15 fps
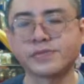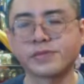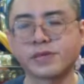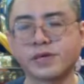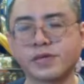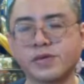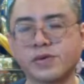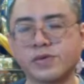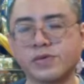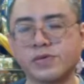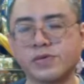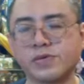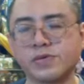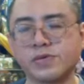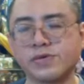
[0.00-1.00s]
and
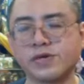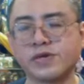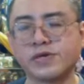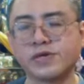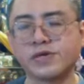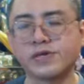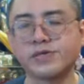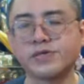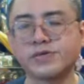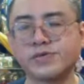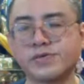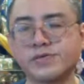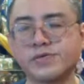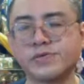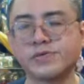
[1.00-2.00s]
all the way
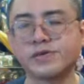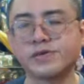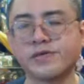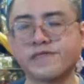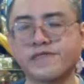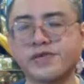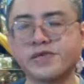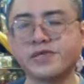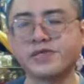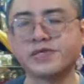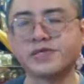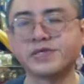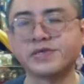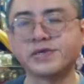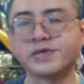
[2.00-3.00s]
into the
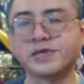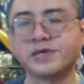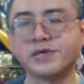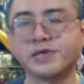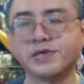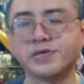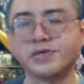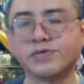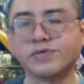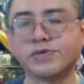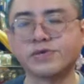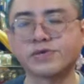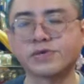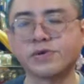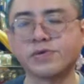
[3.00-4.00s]
feet, into the
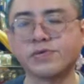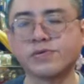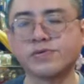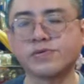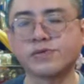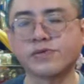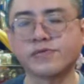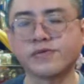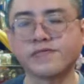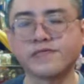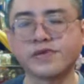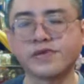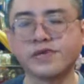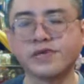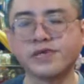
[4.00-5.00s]
soles of the
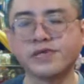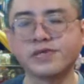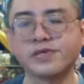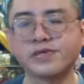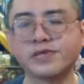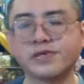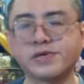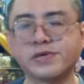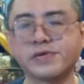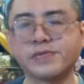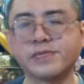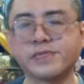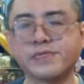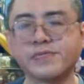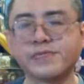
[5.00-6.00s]
feet,
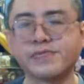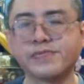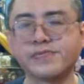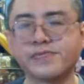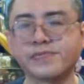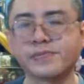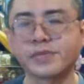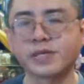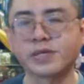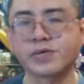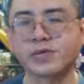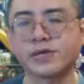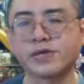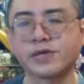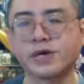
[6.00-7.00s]
so
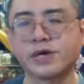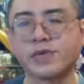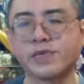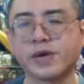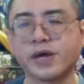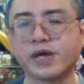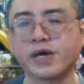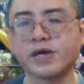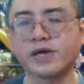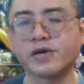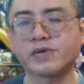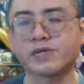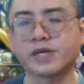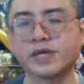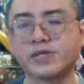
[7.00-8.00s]
that you are aware
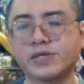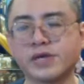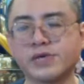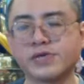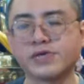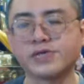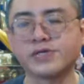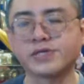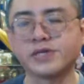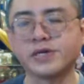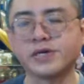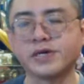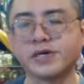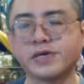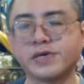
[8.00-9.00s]
of sensations here,